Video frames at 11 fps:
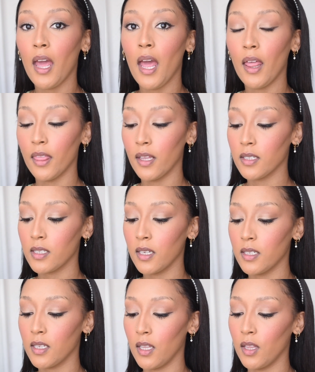and this
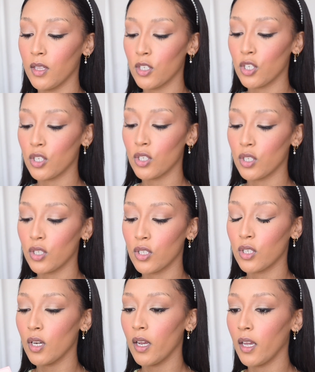is in the
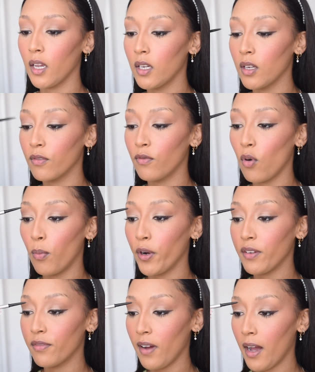shade
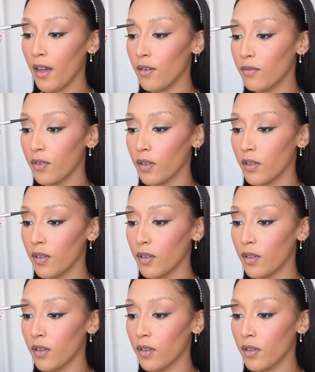4.5.